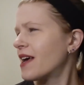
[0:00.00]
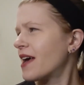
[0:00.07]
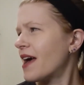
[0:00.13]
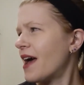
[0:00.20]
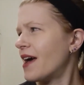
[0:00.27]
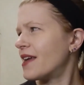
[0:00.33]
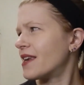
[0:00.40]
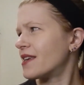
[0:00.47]

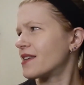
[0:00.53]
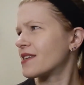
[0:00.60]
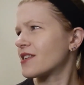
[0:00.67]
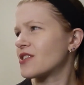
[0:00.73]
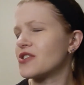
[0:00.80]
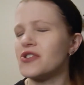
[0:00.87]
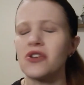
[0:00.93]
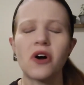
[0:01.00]
and
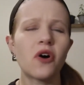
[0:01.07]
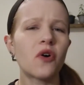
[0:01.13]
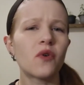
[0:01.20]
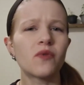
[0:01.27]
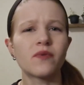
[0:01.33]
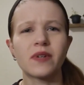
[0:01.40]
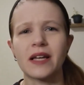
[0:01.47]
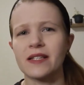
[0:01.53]

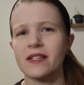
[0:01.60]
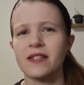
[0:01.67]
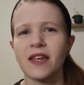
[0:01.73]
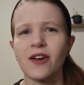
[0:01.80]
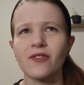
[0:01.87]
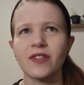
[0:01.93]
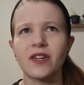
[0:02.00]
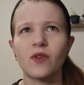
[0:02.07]
know
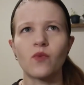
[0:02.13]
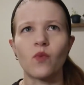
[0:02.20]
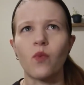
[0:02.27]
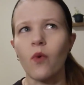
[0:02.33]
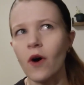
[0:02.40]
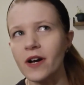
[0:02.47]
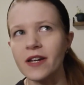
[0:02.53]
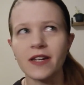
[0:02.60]
necessarily
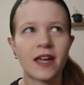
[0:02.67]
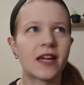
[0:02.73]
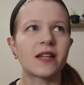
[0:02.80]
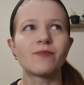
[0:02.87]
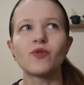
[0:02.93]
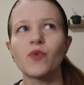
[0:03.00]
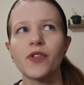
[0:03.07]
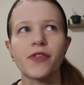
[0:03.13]
what an
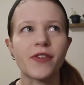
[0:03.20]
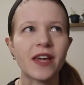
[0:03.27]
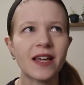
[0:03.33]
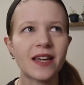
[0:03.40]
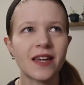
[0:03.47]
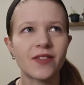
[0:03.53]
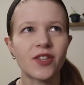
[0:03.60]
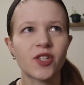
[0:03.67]
animal would
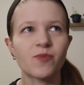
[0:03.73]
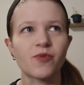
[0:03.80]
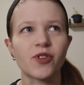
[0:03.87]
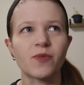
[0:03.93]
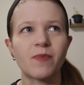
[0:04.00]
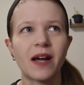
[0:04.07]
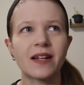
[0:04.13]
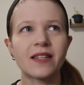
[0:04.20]
think in this
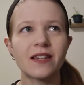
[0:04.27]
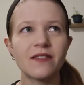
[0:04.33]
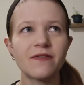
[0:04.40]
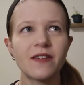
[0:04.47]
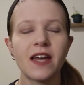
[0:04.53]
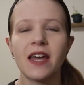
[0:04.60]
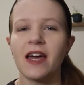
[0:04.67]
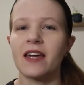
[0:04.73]

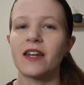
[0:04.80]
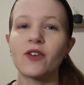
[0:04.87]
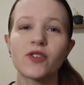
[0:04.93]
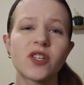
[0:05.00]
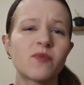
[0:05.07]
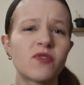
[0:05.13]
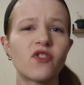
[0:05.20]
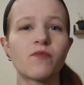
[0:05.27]
perspective. And I know
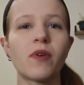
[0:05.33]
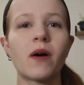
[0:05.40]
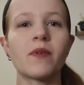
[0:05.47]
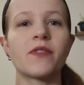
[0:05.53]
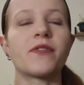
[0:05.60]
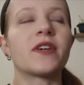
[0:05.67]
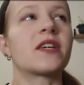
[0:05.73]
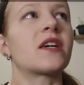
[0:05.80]
some of you are probably
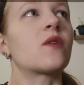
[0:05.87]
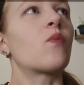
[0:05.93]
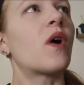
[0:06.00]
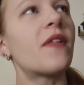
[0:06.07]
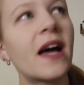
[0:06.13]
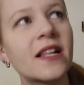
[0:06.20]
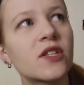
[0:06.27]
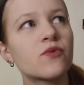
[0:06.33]
thinking, well,
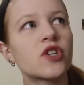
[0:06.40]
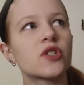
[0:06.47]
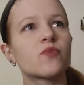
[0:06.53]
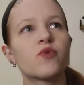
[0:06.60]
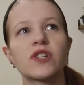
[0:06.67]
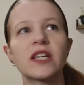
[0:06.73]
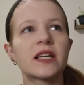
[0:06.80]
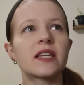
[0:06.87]
that's
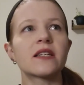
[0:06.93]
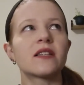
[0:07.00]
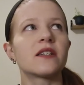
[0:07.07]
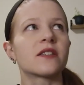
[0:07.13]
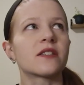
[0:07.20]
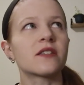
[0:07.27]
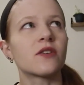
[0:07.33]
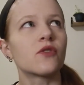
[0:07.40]
just
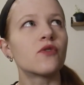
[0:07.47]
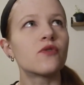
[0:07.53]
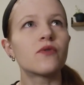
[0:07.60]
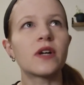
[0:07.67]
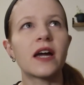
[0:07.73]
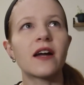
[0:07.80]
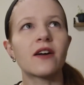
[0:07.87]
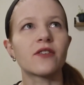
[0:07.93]
ridiculous. Who
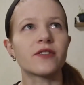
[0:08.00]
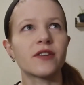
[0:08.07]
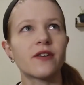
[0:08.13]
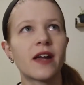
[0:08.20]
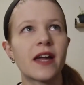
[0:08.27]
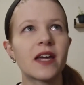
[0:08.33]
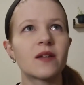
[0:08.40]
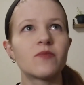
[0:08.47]
cares?
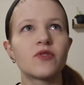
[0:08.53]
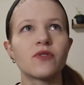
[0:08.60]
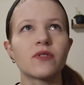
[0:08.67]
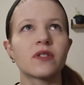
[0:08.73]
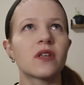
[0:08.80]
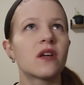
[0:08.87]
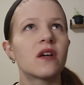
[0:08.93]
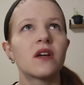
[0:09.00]
They're
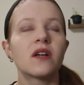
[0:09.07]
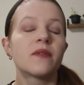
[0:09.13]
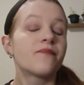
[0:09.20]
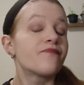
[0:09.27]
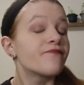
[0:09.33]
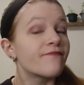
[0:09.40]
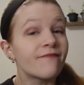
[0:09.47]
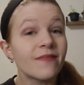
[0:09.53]
animals.
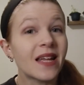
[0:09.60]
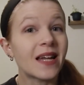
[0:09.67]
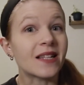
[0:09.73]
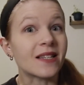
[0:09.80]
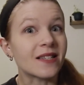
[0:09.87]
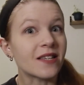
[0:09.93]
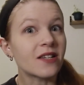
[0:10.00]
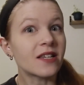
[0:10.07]

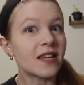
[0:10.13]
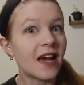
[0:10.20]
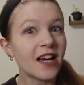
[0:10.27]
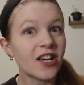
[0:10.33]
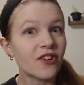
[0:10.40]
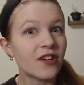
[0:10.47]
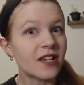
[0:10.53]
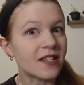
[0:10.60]
It's still
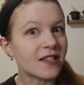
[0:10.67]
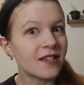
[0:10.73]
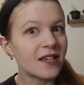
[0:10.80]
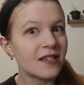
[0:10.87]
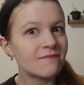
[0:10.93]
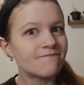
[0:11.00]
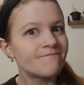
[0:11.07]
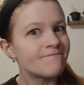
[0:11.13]
inaccurate, isn't
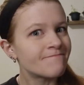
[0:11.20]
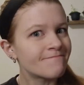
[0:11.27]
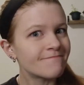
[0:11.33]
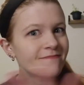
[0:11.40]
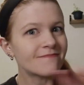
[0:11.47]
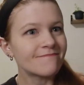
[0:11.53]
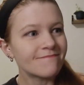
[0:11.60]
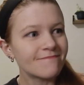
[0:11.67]
it?
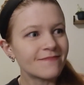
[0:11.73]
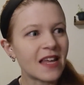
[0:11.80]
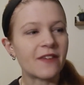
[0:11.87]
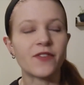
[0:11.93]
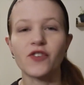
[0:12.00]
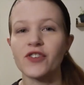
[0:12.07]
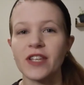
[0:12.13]
If you're